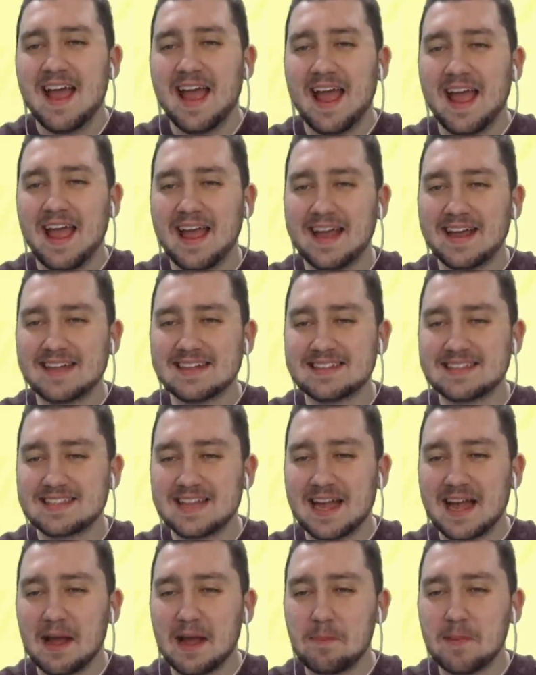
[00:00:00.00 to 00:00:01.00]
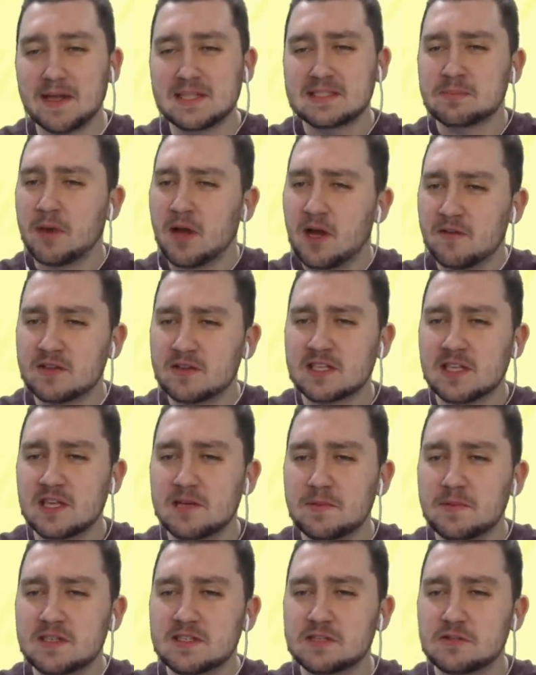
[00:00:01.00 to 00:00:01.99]
Ed, best part of a
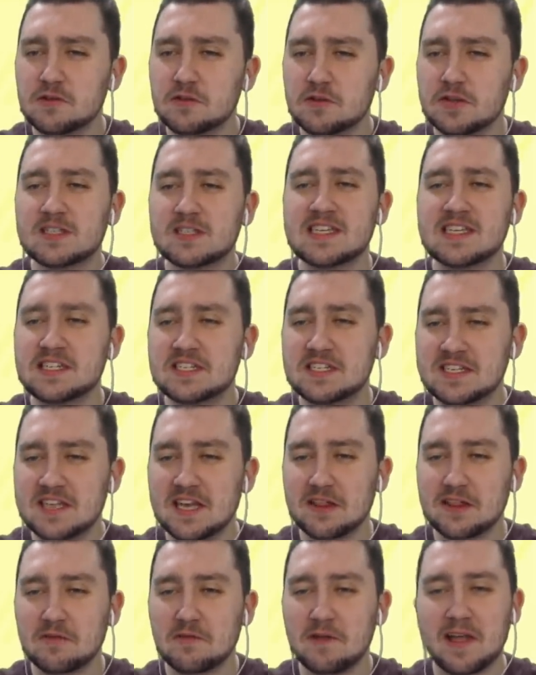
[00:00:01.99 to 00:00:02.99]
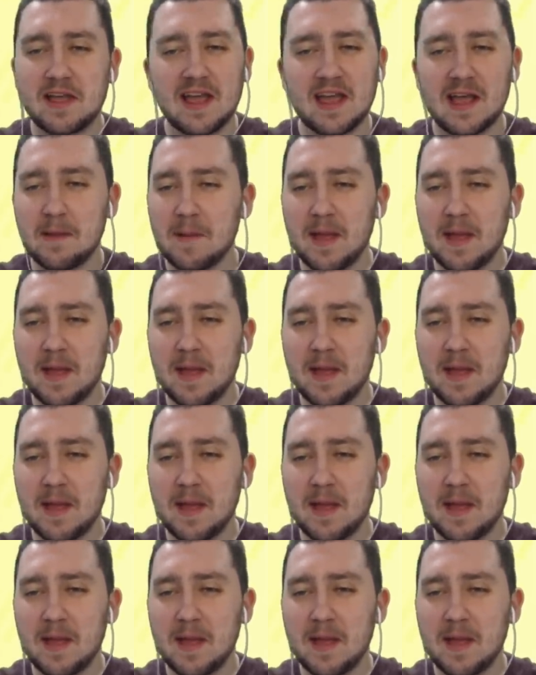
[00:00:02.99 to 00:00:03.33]
sleeping disorder, TGT at 3 a.m.